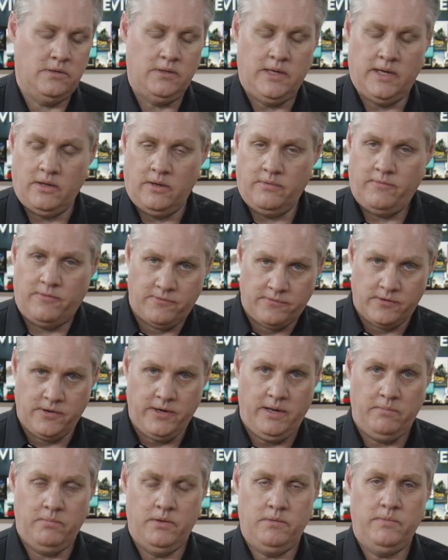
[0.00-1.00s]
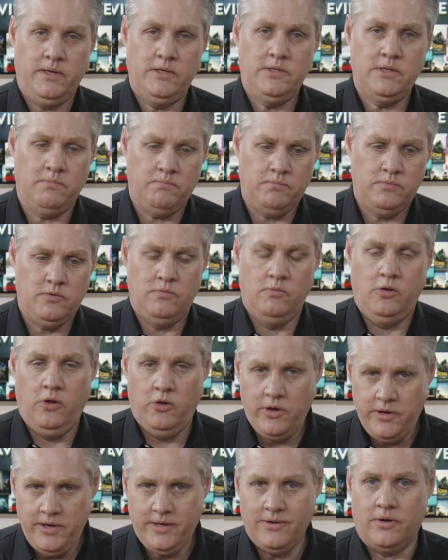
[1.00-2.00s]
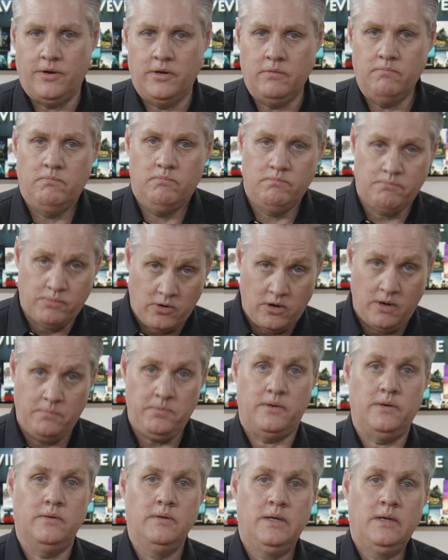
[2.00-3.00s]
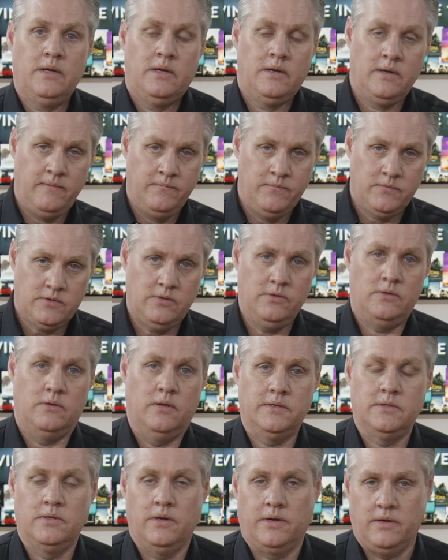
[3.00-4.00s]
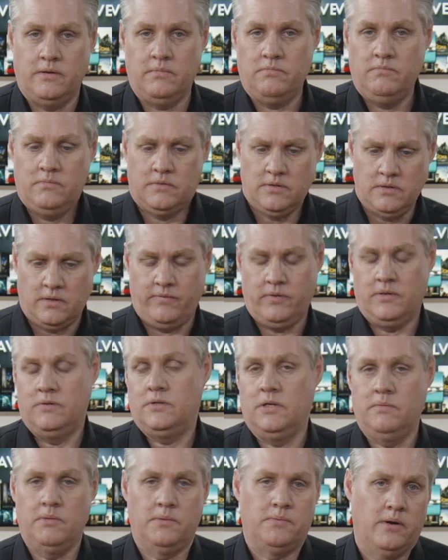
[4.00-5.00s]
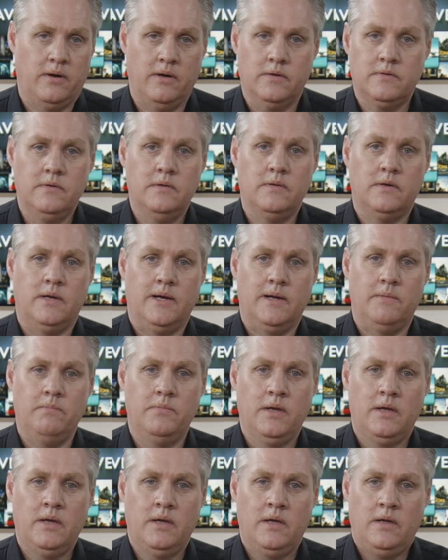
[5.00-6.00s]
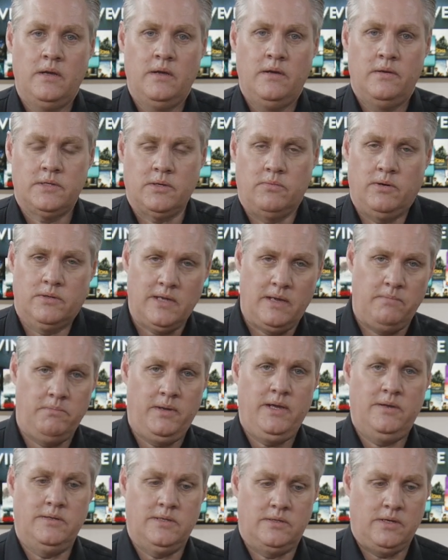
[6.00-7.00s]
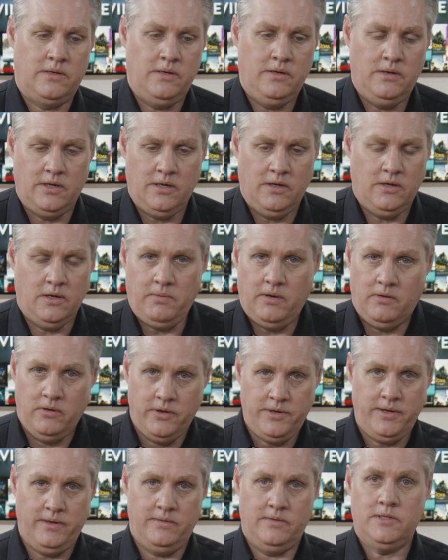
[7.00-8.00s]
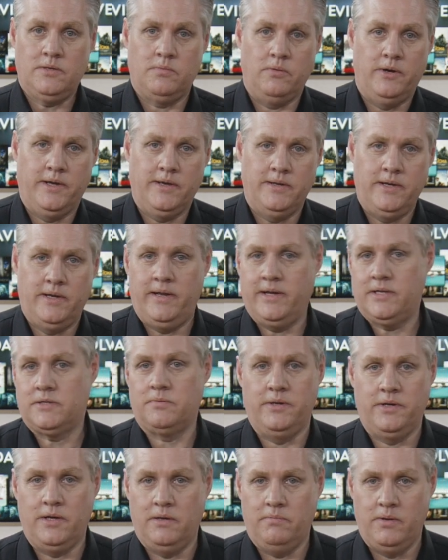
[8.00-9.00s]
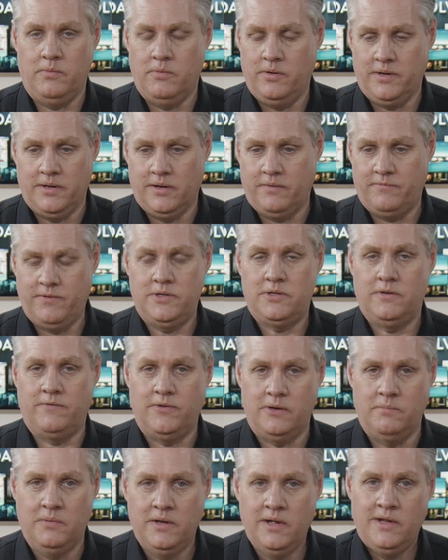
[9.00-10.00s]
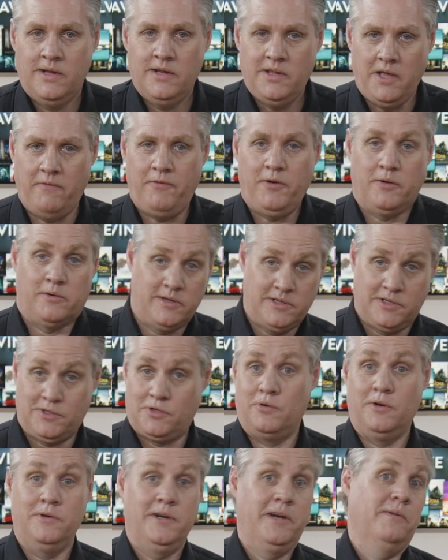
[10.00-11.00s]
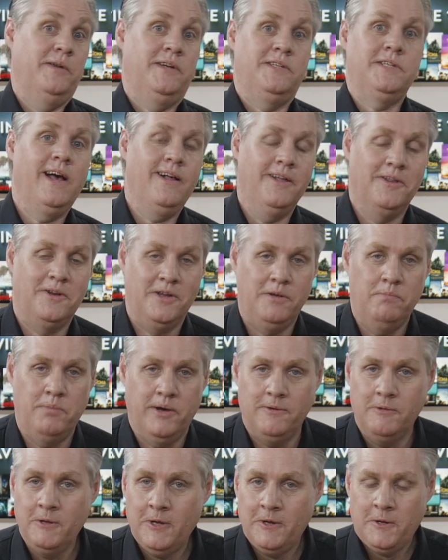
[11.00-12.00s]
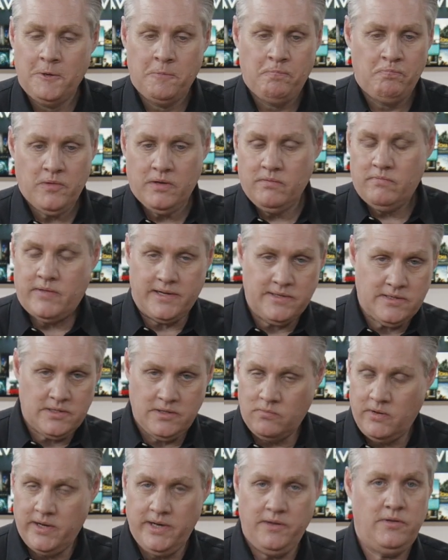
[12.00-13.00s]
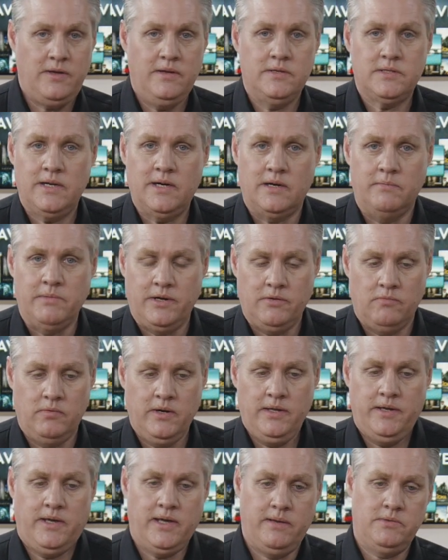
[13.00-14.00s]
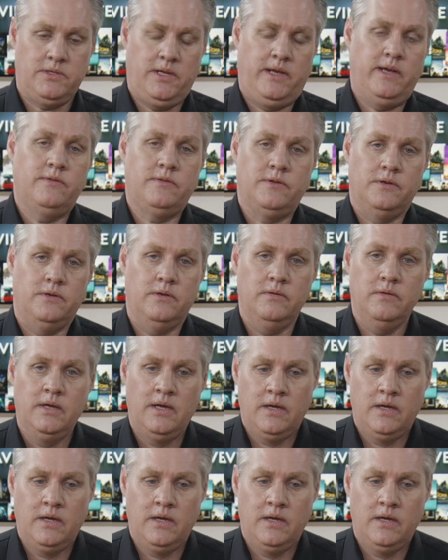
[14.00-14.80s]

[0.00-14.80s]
download for free. But it means you're learning on a proper tool. It's not a sort of a consumer product. So what that means is that you could be learning this week, and then next week you'd be working on a feature film if you're extraordinarily talented. But that's the way things are. I mean, it really comes down to